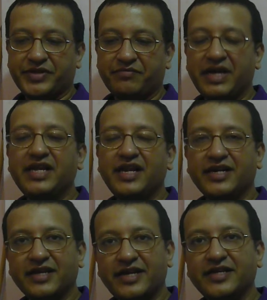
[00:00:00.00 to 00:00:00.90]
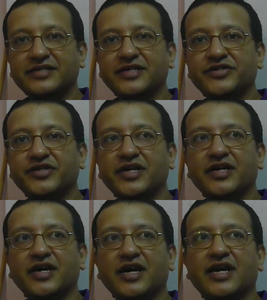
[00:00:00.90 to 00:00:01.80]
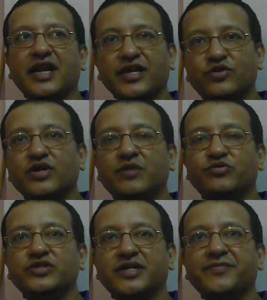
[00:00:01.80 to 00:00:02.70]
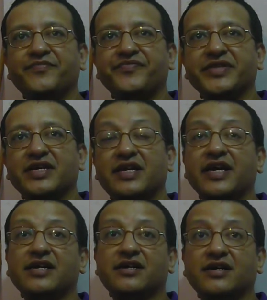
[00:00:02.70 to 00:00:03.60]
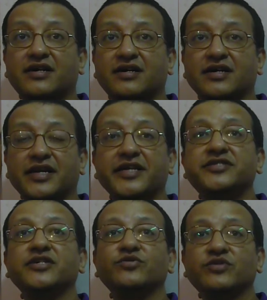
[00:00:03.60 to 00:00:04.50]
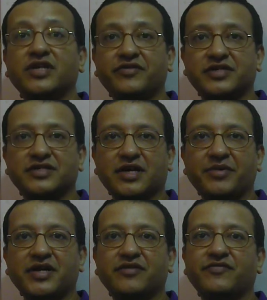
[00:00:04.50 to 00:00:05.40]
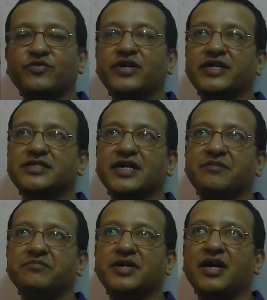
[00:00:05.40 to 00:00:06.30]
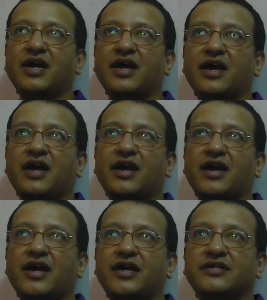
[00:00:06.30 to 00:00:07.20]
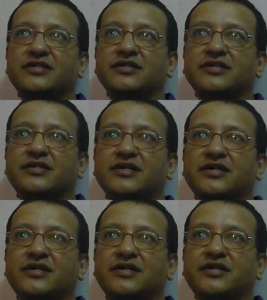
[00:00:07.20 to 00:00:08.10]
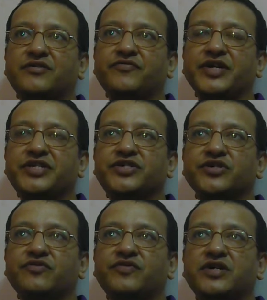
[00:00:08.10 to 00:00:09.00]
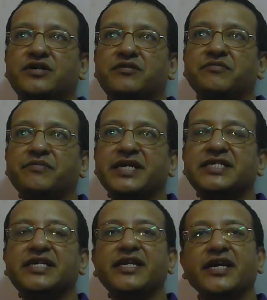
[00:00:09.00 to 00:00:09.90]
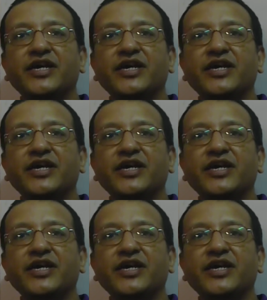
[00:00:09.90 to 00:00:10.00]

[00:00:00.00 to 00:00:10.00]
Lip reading: mainly late 19th century, like Durga Puja, like Ganesh Chatrudi, which is coming in a few days' time, and which were basically